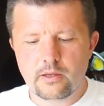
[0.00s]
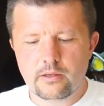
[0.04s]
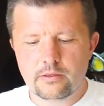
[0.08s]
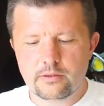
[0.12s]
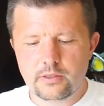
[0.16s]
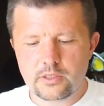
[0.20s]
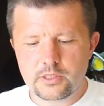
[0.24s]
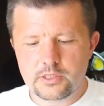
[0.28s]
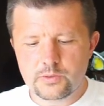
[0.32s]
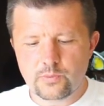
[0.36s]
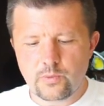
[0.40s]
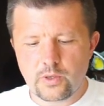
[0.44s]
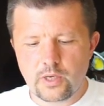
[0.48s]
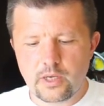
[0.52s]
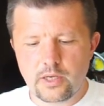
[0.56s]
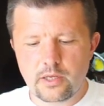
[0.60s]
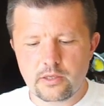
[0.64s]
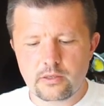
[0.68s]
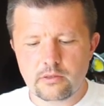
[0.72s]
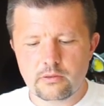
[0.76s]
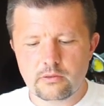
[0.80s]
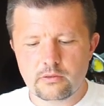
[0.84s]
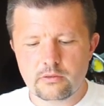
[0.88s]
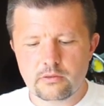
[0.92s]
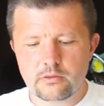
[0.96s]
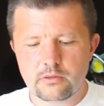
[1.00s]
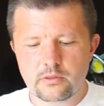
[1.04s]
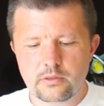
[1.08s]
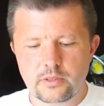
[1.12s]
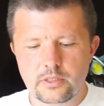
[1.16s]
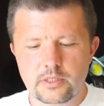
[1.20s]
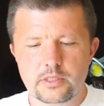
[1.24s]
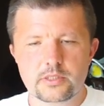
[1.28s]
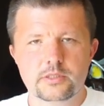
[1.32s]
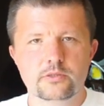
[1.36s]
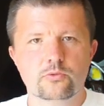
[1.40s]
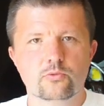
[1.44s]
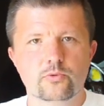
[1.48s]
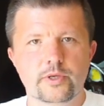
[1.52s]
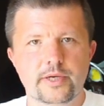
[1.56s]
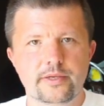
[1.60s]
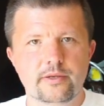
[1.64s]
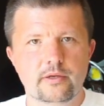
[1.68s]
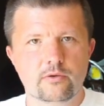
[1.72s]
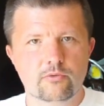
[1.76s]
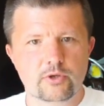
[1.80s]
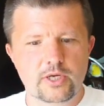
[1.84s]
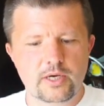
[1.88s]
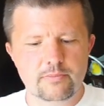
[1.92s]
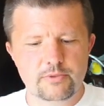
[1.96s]
This one is
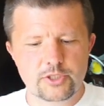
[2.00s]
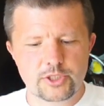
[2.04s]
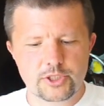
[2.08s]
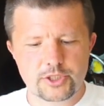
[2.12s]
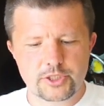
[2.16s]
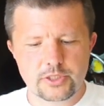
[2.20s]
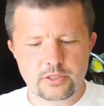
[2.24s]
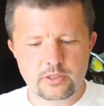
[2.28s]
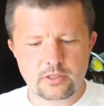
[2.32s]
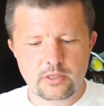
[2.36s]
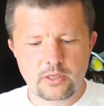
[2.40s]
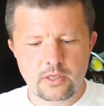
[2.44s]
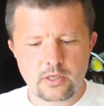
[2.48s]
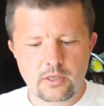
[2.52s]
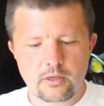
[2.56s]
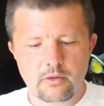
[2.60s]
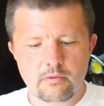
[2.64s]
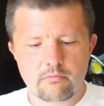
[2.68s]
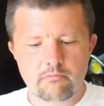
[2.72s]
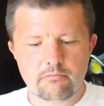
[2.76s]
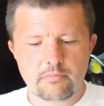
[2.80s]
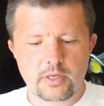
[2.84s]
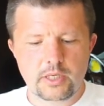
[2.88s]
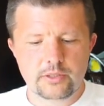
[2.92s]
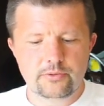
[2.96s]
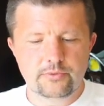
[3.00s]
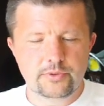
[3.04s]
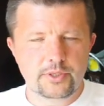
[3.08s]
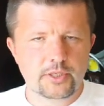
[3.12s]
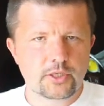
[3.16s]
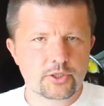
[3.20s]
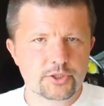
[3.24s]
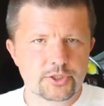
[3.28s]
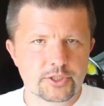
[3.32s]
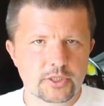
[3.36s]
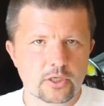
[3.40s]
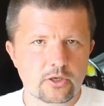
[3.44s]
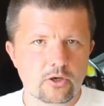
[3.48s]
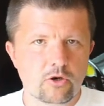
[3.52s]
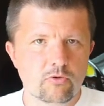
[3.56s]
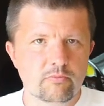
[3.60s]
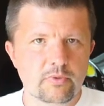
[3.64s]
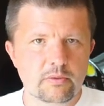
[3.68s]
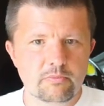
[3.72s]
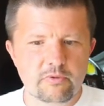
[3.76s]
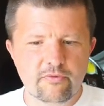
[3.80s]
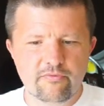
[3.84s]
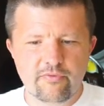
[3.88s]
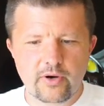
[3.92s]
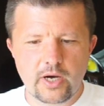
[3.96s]
already rubbish, but years ago,
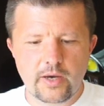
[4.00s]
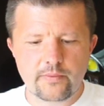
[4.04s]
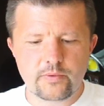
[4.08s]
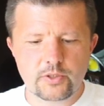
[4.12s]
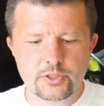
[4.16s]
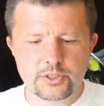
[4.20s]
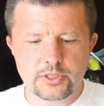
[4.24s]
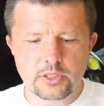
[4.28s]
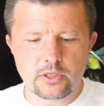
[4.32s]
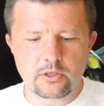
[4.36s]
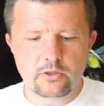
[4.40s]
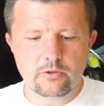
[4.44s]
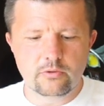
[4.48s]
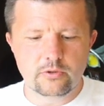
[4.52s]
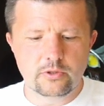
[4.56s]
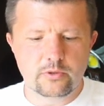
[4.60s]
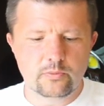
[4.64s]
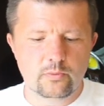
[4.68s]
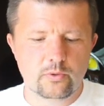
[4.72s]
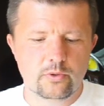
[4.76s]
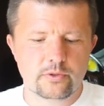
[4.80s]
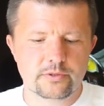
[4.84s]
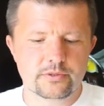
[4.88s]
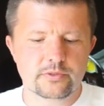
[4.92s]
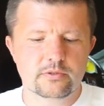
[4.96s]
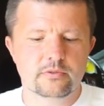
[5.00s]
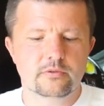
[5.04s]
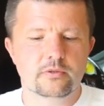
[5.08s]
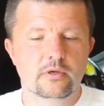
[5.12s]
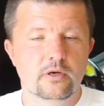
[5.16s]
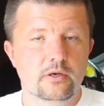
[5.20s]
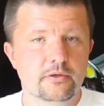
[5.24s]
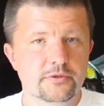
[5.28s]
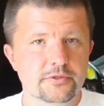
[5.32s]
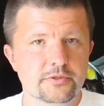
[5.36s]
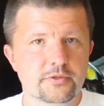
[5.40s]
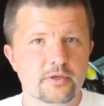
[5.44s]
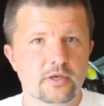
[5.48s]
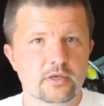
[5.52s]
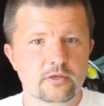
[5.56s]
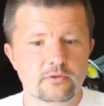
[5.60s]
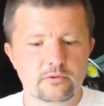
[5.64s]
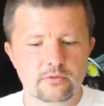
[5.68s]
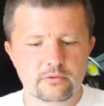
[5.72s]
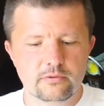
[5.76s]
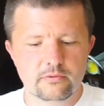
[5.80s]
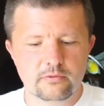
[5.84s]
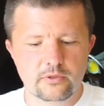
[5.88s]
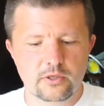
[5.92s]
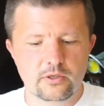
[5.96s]
maybe 5 years ago, it was also
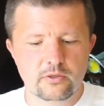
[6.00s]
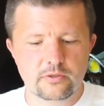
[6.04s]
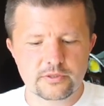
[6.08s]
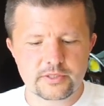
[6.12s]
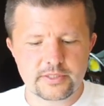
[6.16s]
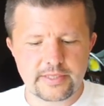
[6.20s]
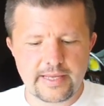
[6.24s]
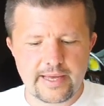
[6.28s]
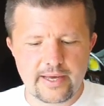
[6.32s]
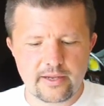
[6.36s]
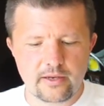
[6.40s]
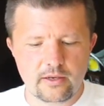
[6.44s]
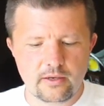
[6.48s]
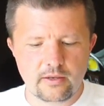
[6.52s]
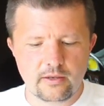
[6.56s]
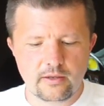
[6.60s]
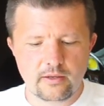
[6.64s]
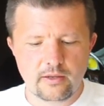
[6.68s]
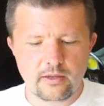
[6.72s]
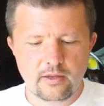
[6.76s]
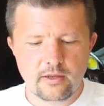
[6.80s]
a gold standard,